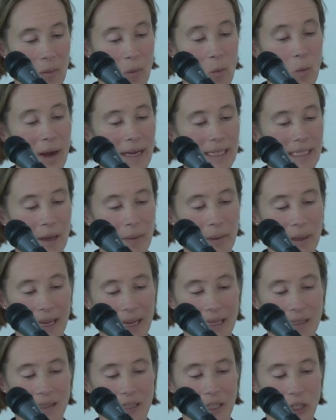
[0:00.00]
weighed up
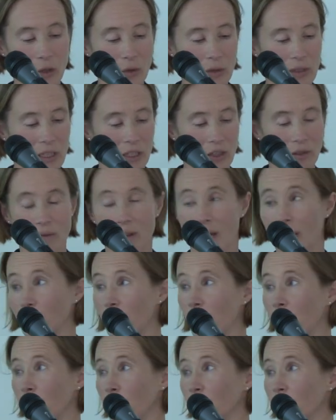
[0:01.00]
against the usage of that
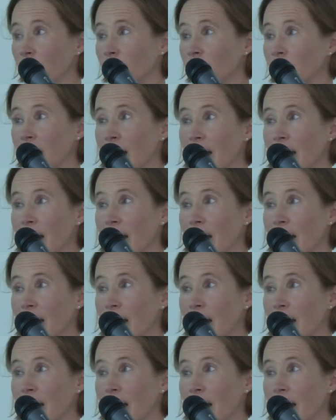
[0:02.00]
road